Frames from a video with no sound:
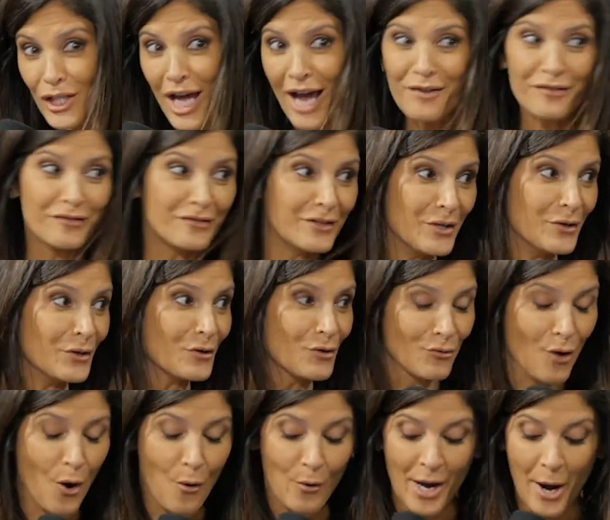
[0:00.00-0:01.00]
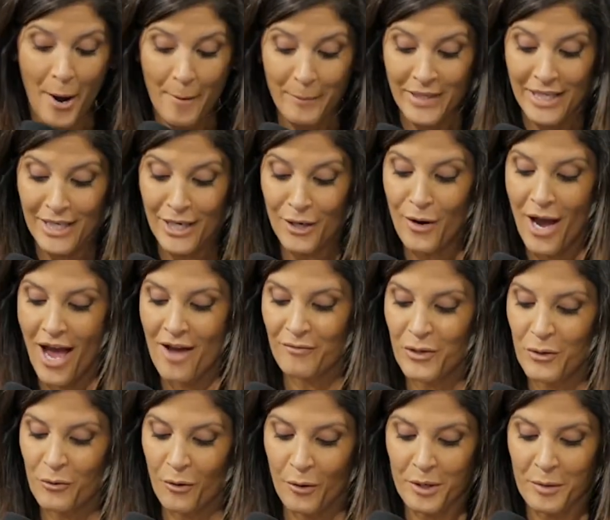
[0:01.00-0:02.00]
I feel growing up here,
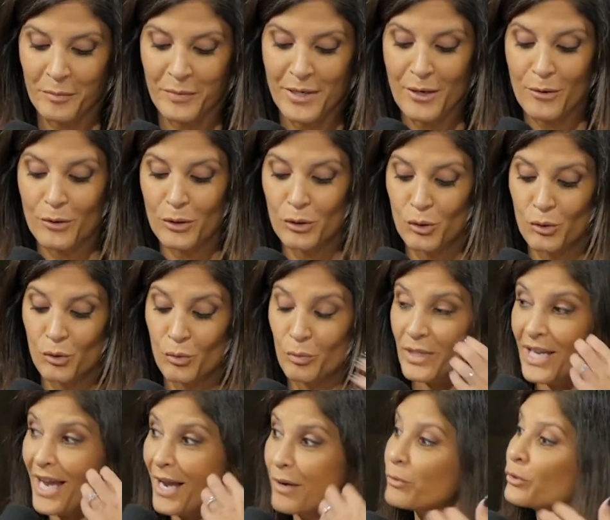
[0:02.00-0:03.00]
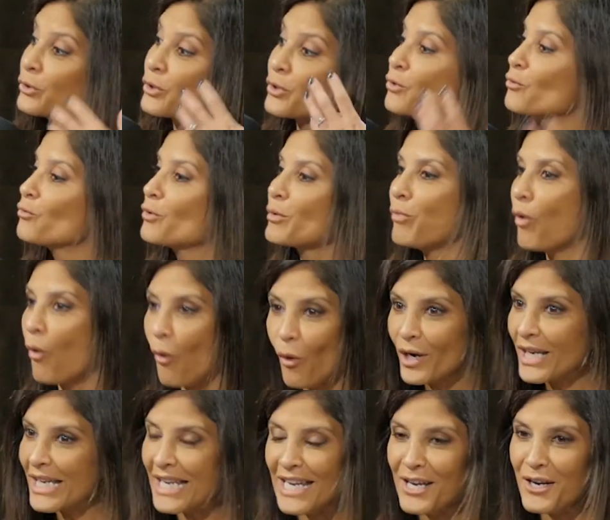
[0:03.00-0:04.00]
having grown up here, and to be able to
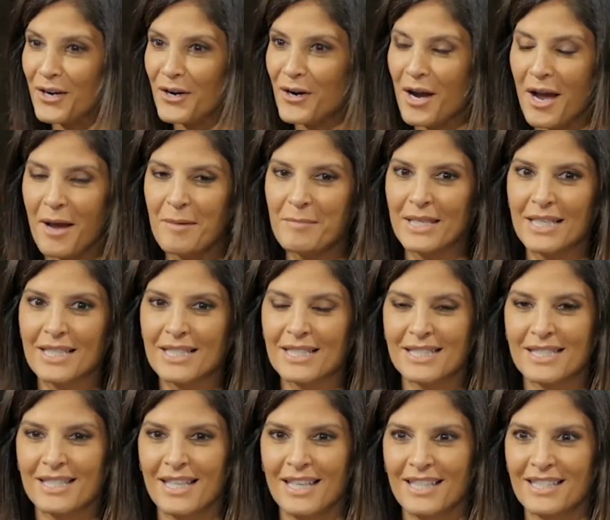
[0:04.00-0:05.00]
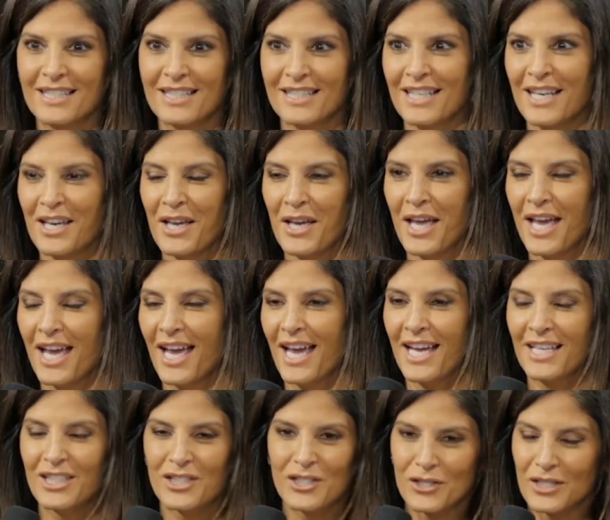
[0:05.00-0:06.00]
report here. I mean, it's
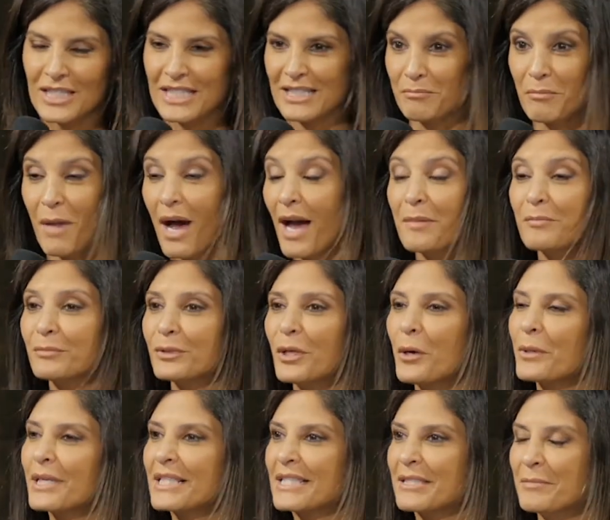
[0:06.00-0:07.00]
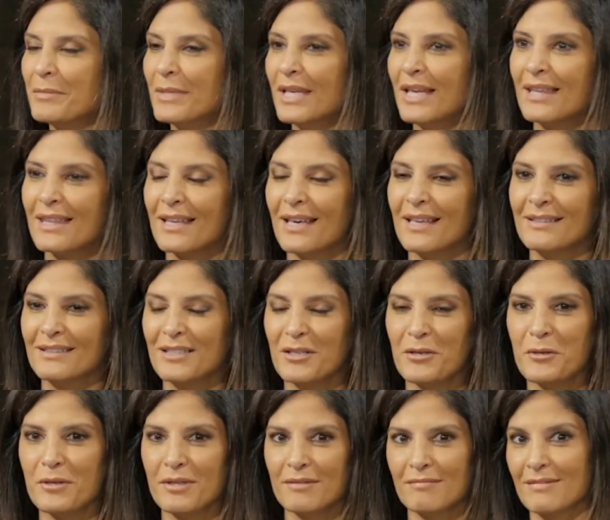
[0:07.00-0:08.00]
just mind-blowing to me that,
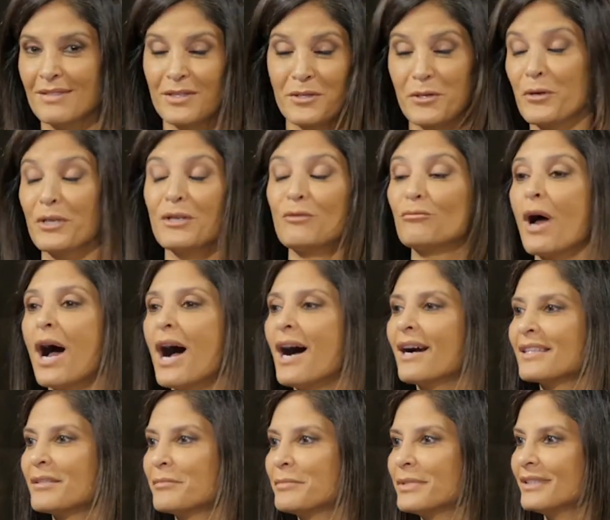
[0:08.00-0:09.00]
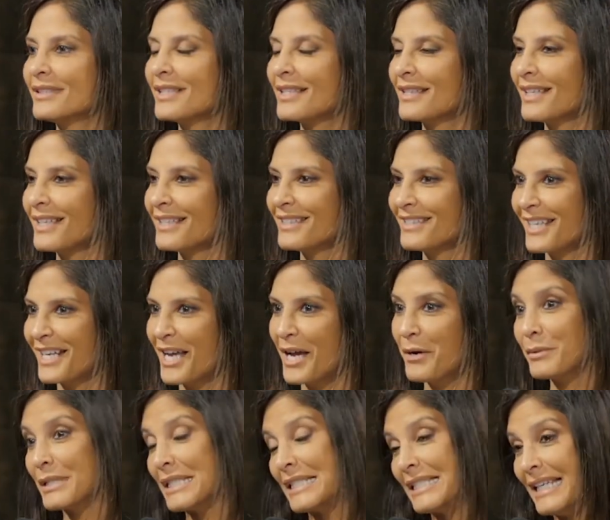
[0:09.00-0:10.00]
you know, the 30 Rock, the building that I
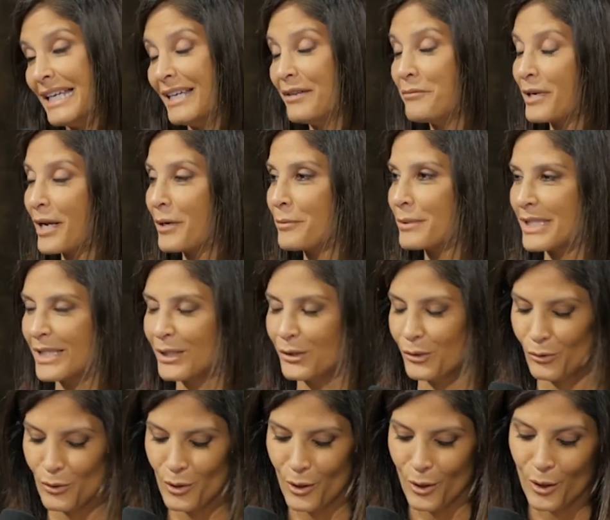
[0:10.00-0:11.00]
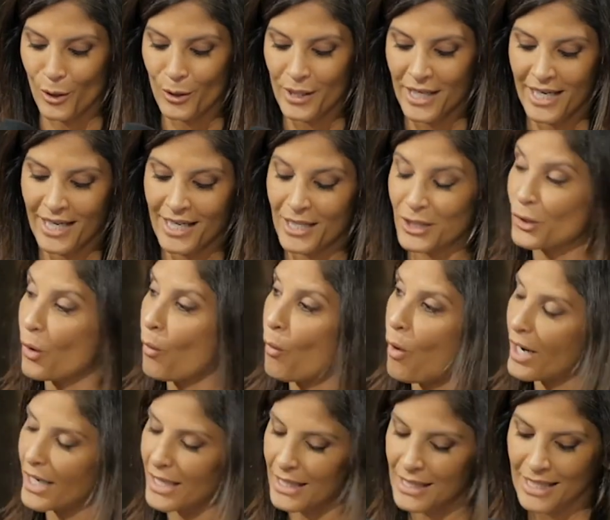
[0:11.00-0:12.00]
would see when I was a little girl, that I get to
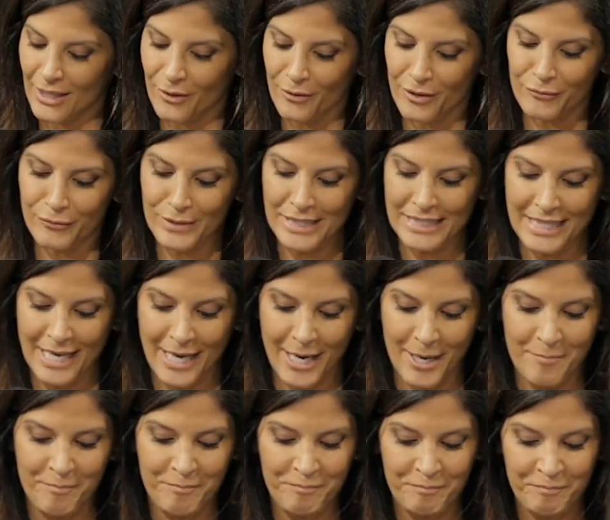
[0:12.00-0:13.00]
walk in there every day.